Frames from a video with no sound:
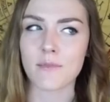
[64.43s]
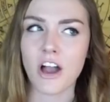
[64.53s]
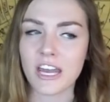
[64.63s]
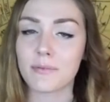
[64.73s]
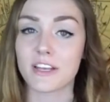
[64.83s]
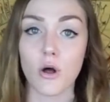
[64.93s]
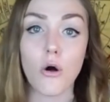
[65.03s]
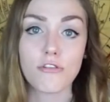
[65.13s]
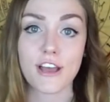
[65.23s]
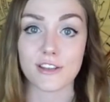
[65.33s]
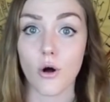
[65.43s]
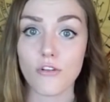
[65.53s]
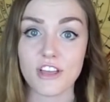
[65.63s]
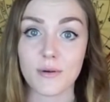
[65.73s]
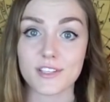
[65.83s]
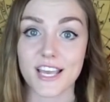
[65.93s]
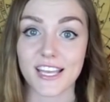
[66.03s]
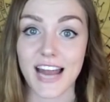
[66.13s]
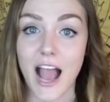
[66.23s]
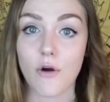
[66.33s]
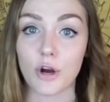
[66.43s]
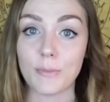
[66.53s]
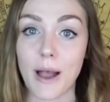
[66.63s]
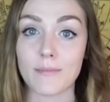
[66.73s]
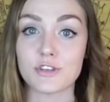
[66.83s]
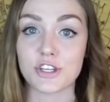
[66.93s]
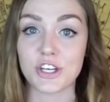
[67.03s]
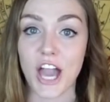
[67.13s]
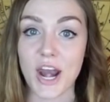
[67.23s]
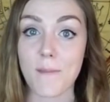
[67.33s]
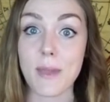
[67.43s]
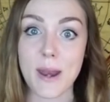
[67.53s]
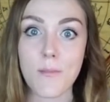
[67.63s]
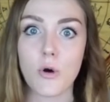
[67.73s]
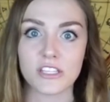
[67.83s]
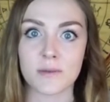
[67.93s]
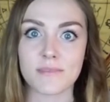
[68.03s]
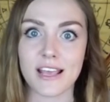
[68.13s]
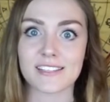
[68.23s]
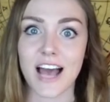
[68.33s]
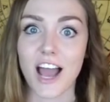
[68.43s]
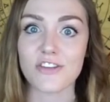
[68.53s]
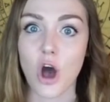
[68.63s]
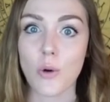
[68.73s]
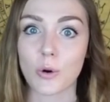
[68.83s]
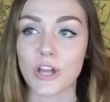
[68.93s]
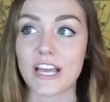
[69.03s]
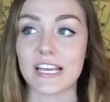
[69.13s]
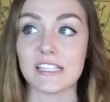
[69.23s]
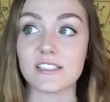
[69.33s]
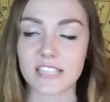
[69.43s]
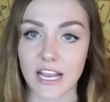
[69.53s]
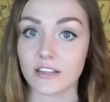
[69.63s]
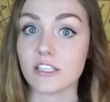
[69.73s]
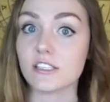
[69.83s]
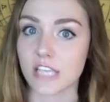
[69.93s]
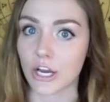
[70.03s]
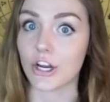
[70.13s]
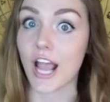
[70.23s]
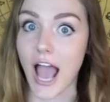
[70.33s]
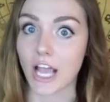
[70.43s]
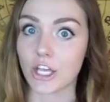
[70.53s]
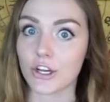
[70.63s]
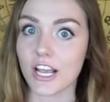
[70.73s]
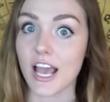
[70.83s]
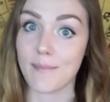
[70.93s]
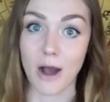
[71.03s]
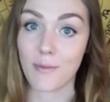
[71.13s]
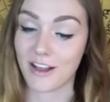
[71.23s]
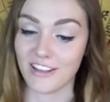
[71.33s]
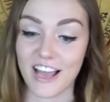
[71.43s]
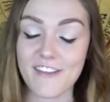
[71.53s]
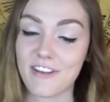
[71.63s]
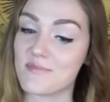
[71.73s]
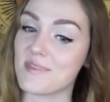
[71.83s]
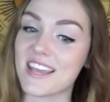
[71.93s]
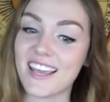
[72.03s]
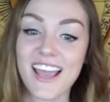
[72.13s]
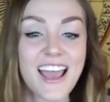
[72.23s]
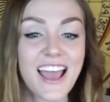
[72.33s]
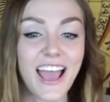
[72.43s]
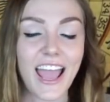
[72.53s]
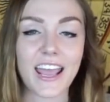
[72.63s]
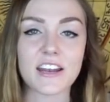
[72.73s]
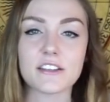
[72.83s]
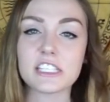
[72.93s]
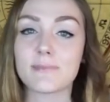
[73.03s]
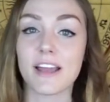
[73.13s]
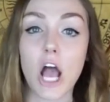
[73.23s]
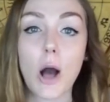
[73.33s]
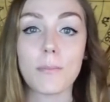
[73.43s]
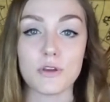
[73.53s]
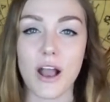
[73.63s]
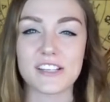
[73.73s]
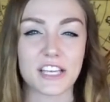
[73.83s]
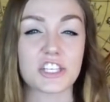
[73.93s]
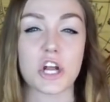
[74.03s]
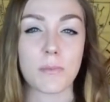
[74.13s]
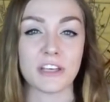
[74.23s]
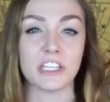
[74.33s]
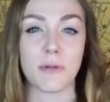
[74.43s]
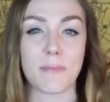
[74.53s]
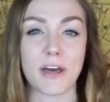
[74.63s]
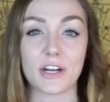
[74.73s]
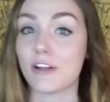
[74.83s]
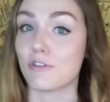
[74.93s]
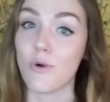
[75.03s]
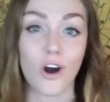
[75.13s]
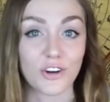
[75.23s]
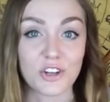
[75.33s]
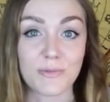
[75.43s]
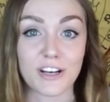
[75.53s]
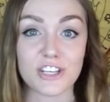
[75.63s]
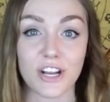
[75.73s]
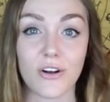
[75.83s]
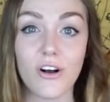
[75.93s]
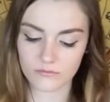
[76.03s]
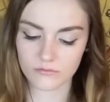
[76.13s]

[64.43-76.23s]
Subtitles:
I'm not gonna play the whole thing. The whole thing was like an hour, but I'm just gonna kind of pinpoint some things that I thought were like insanely scary accurate about my life and me. And this might help you guys get to know me a little bit better if you are new to my channel.